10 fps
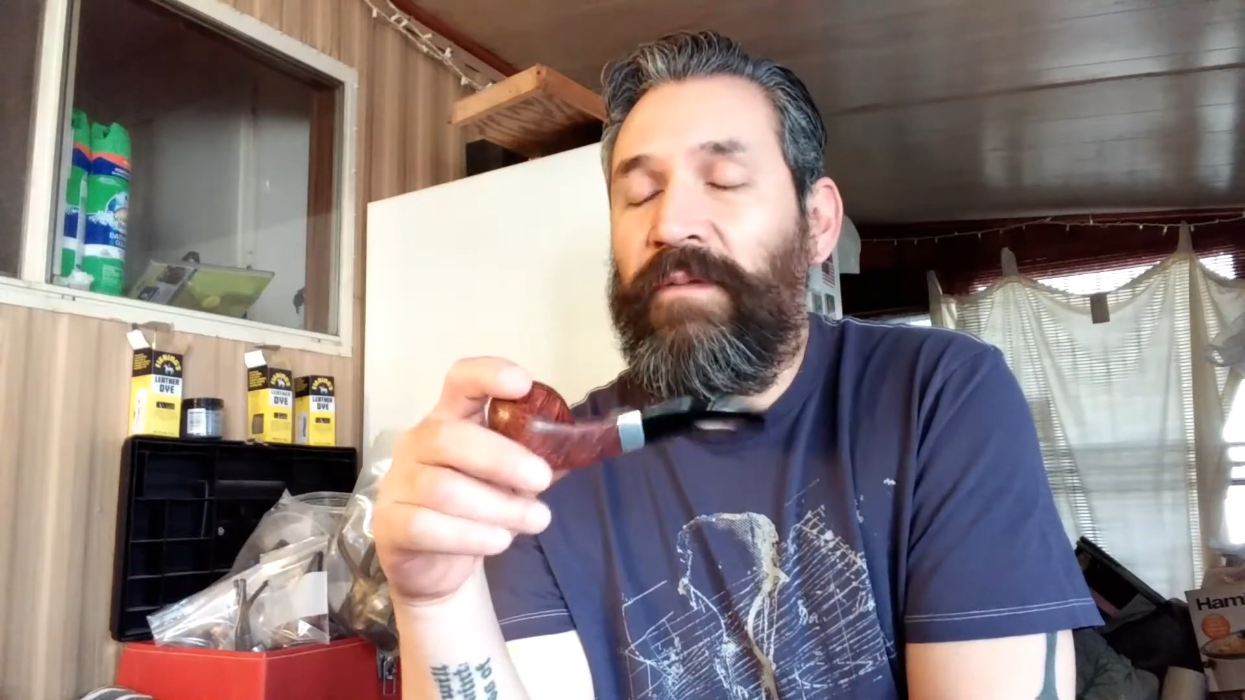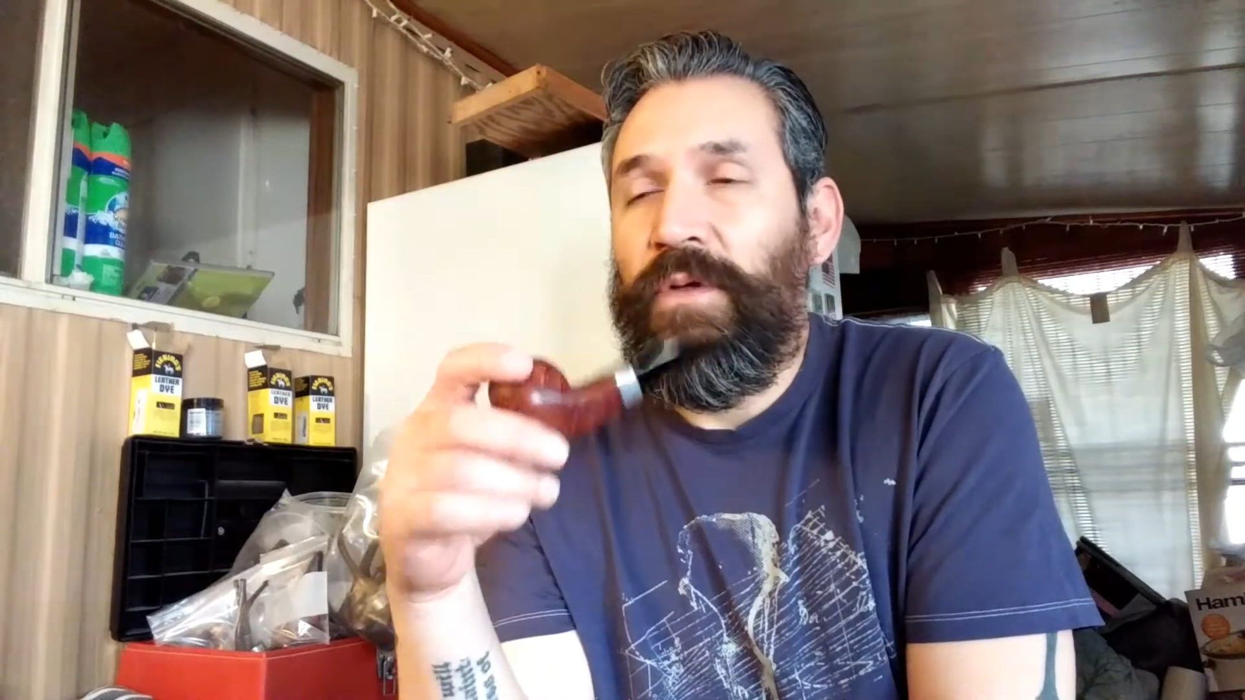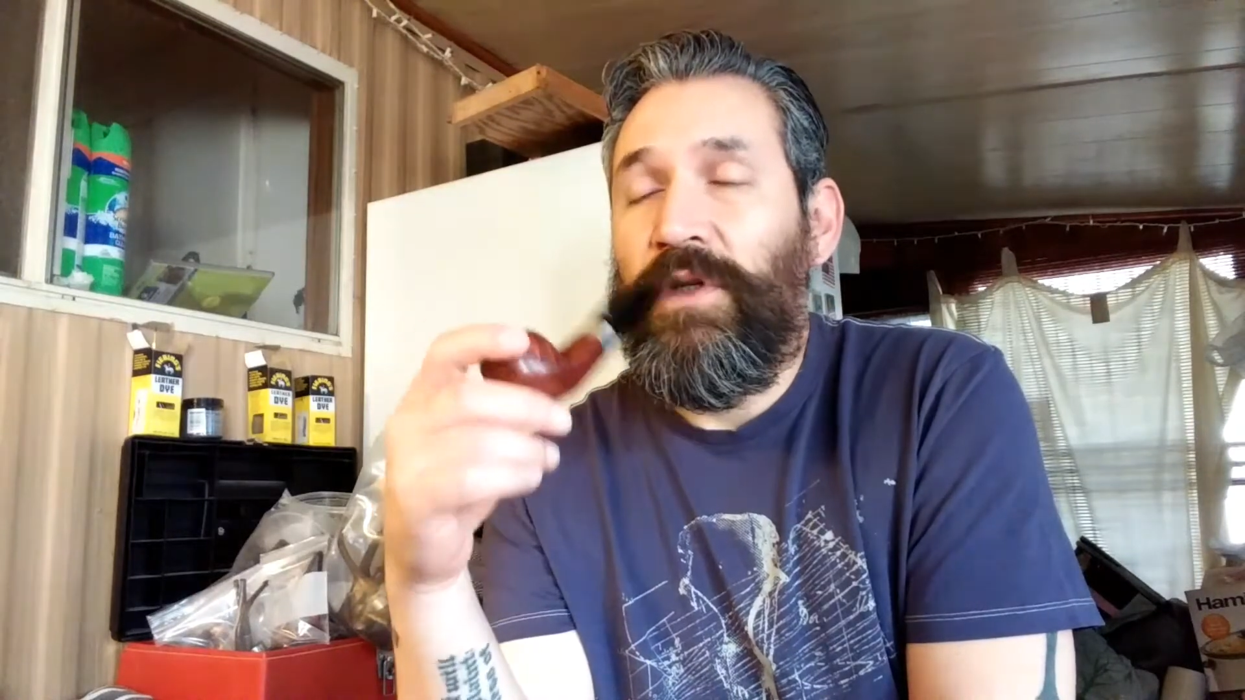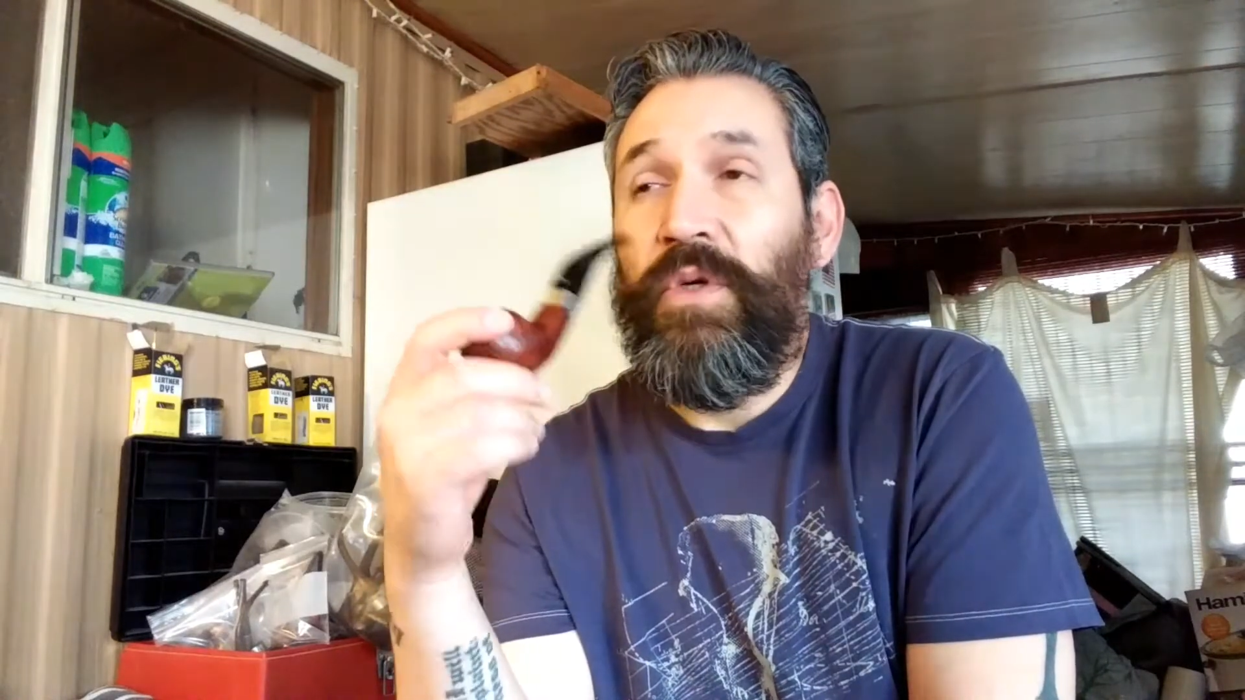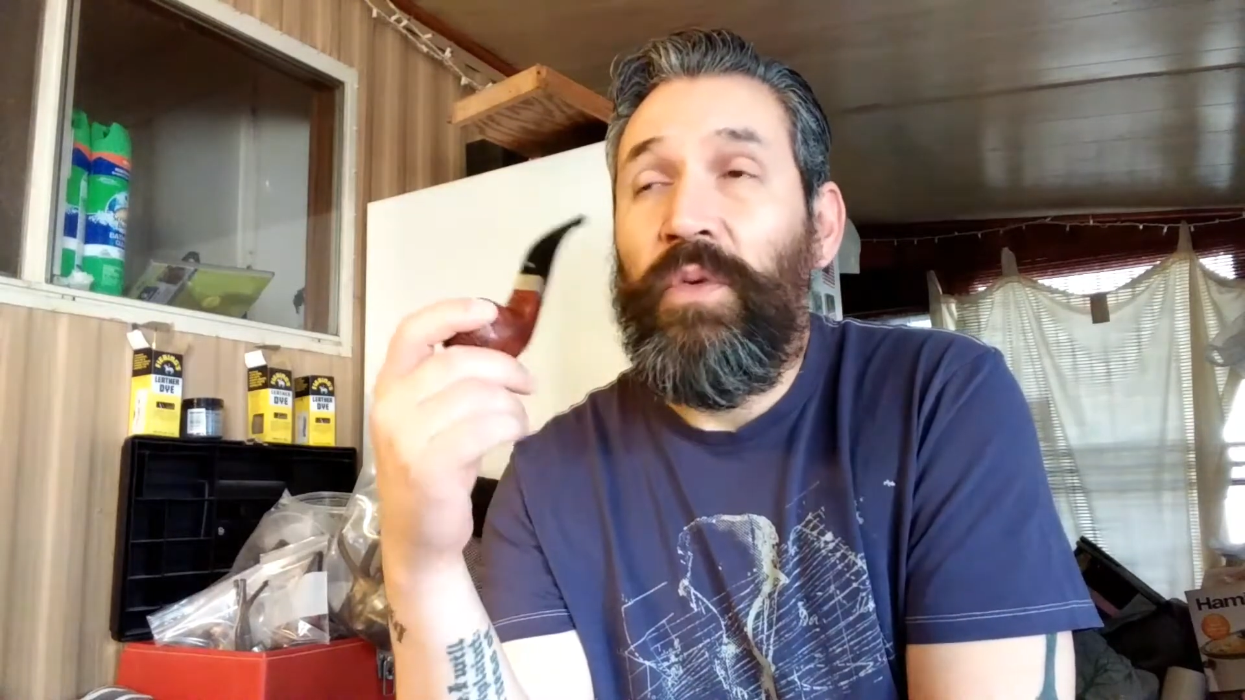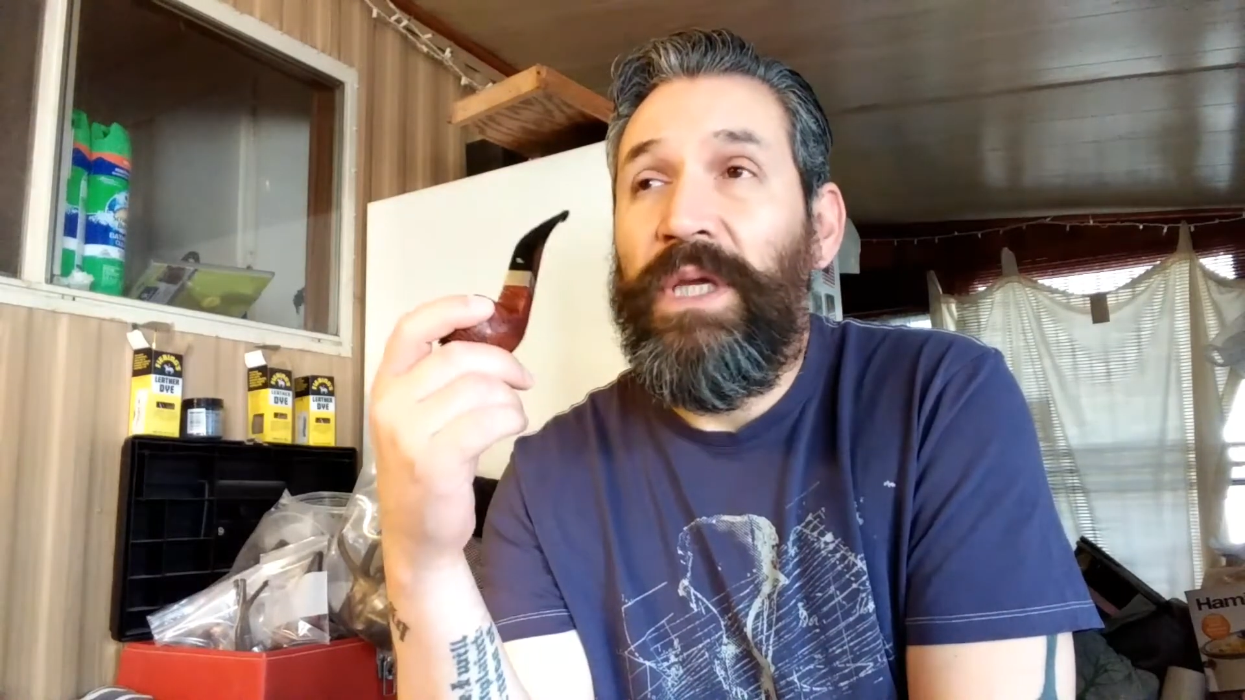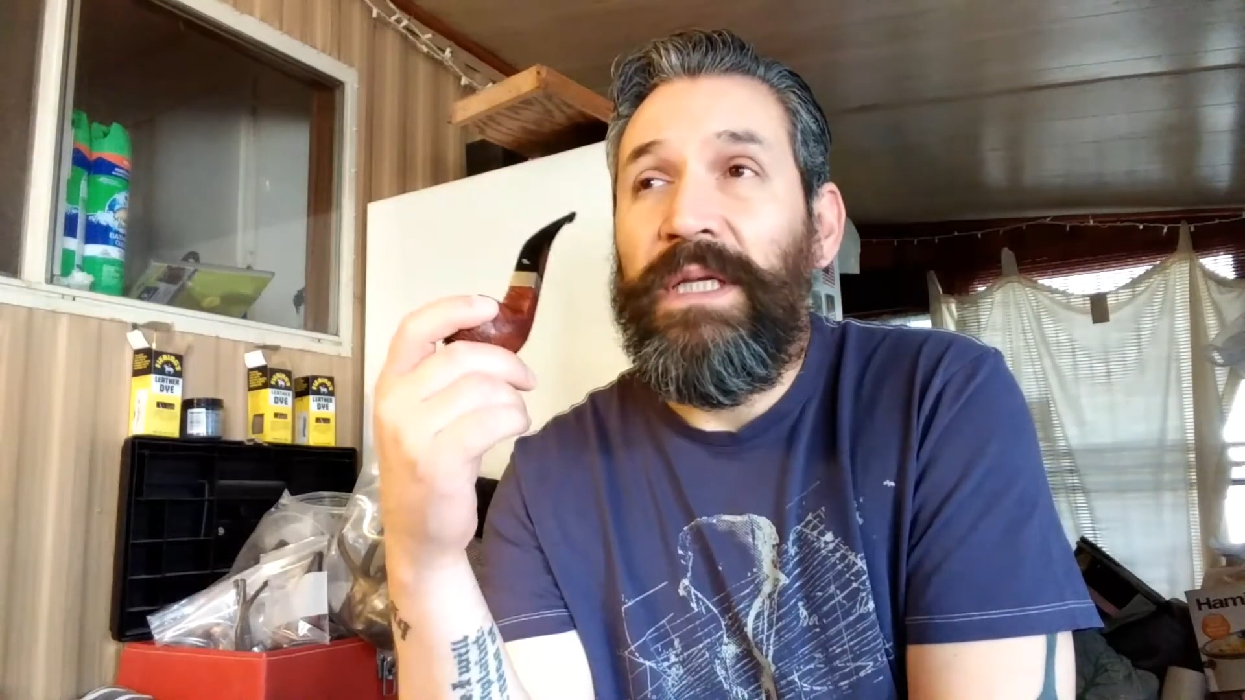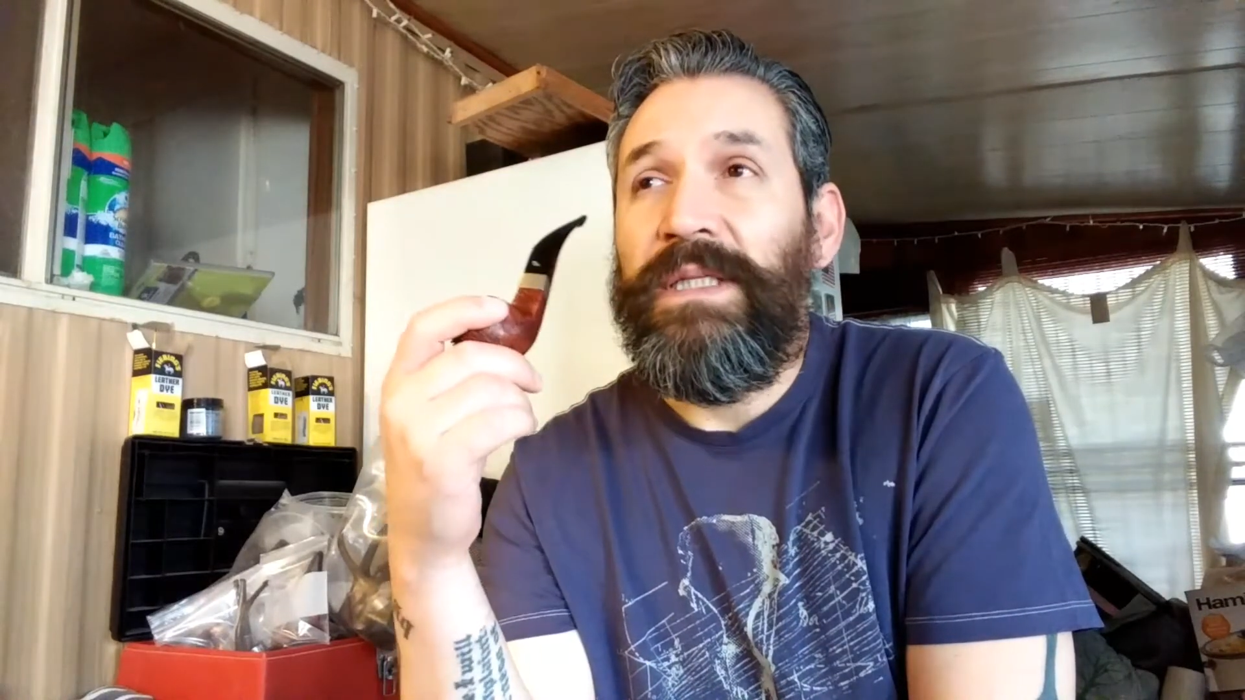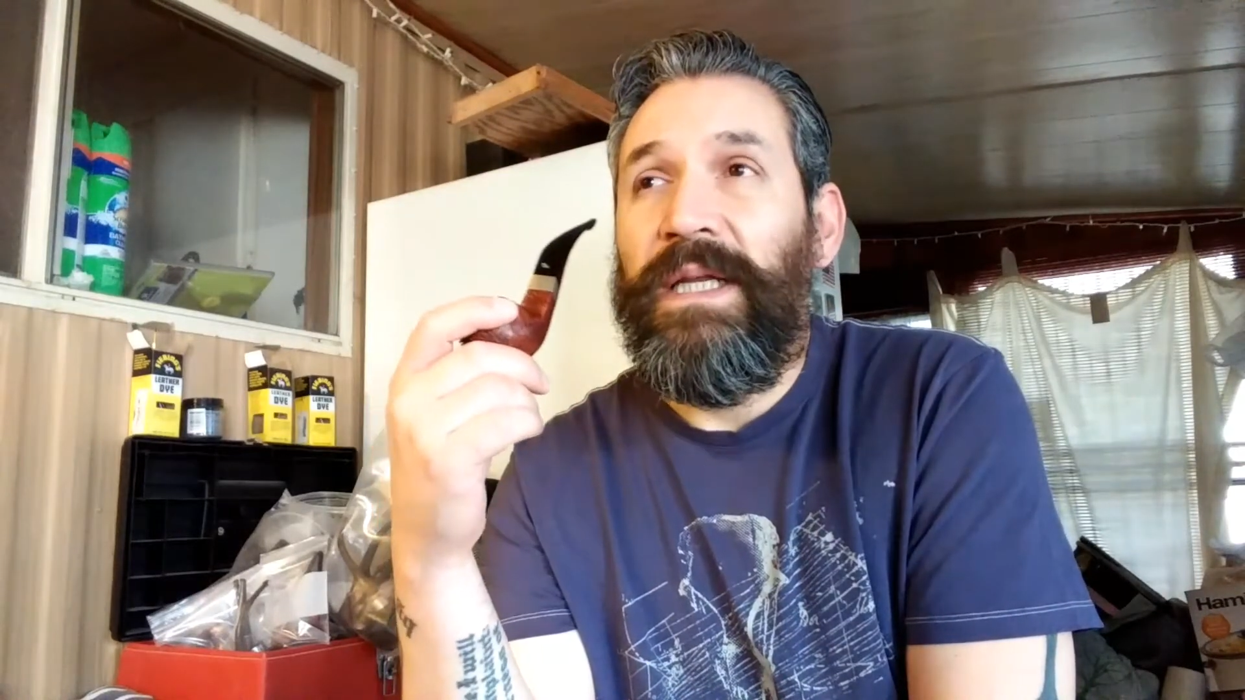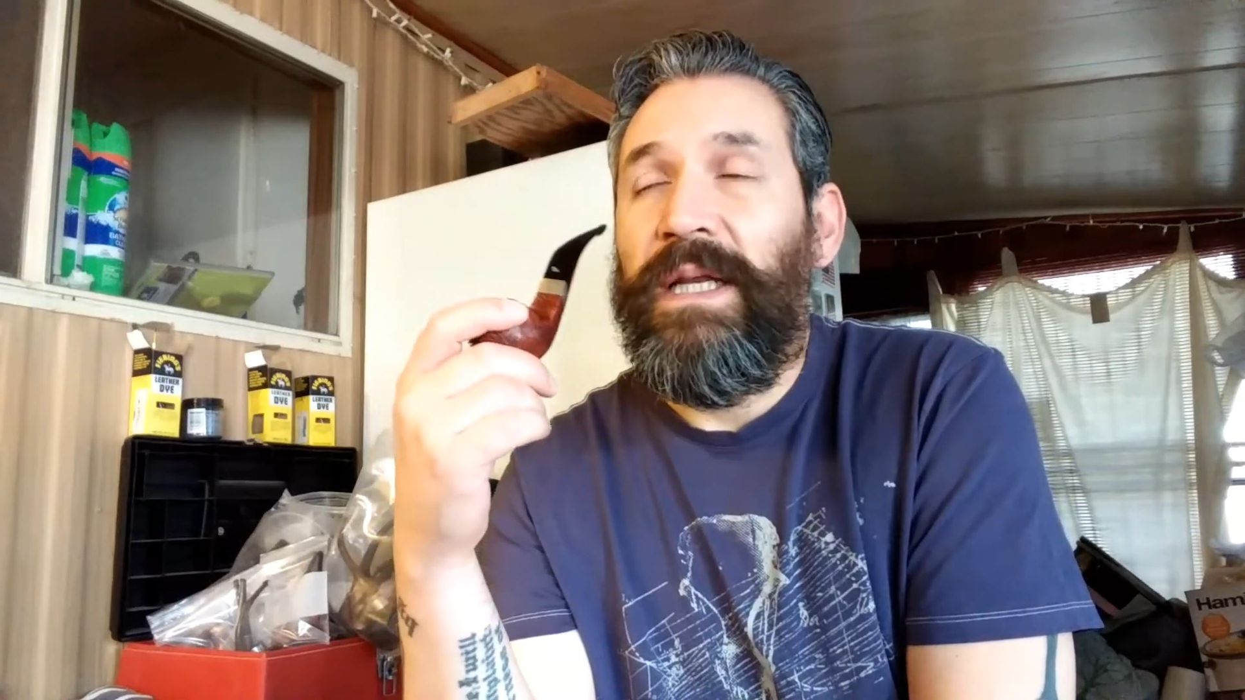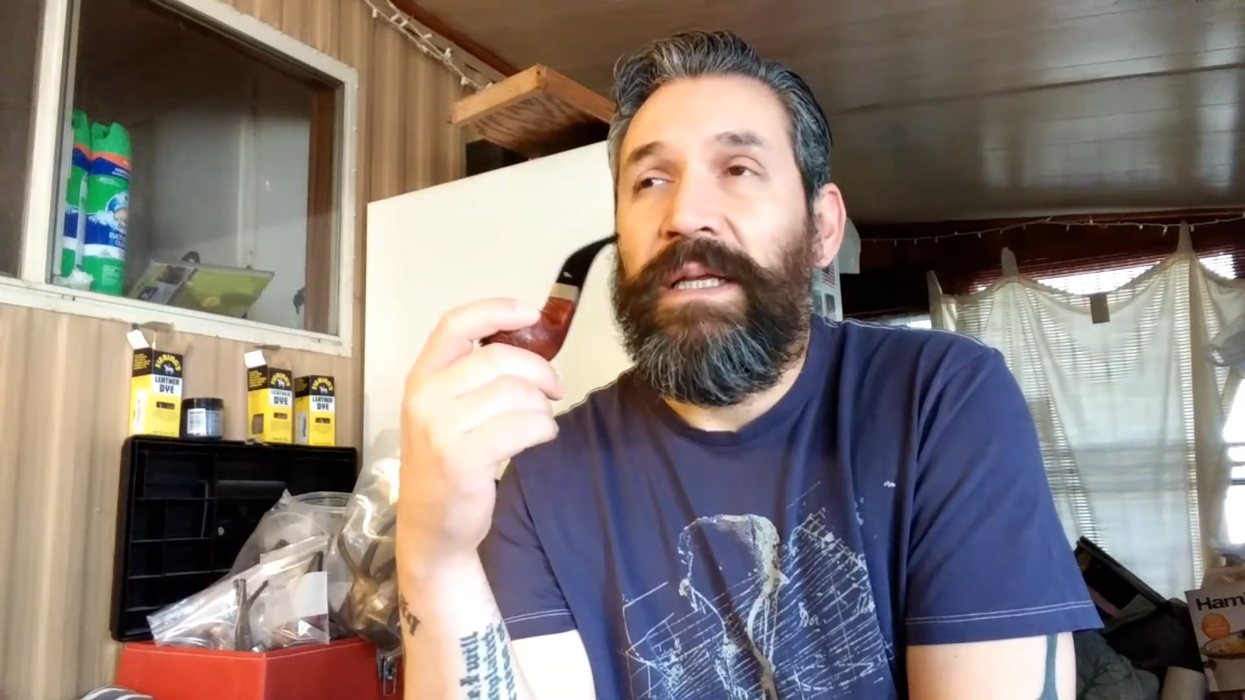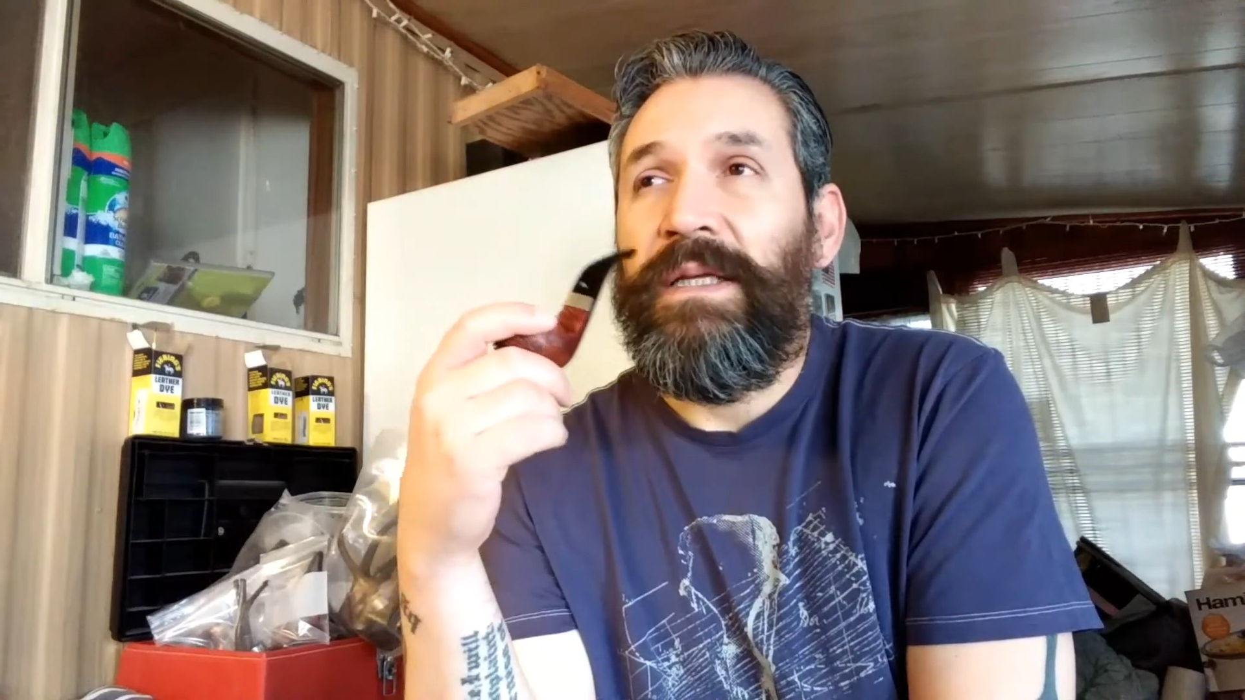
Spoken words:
for 2 weeks, and